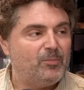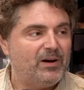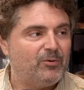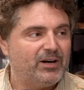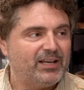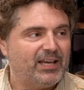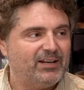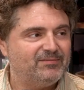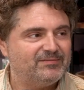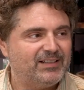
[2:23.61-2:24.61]
out where I
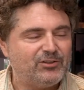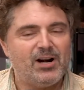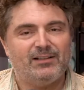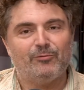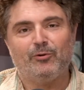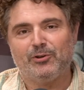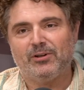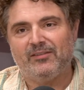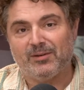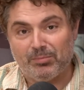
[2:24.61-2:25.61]
can. I try not to ruin your
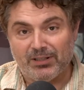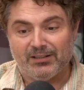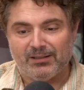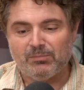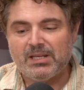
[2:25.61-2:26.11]
life completely.